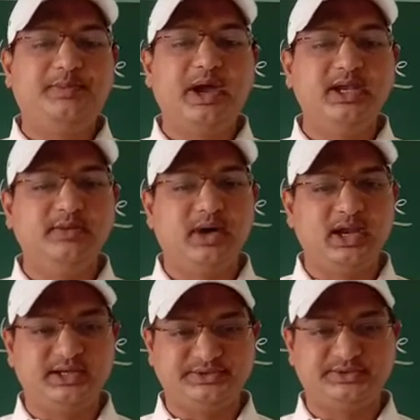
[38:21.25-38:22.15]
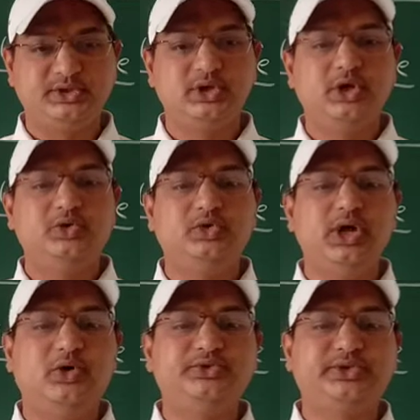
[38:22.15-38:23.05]
Himalayas to
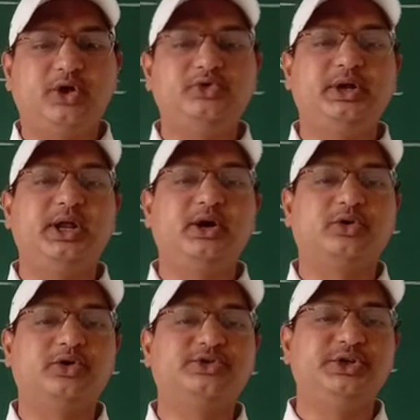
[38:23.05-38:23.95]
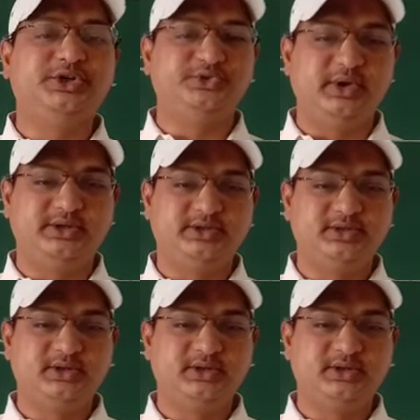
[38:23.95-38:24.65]
down south and across east-west,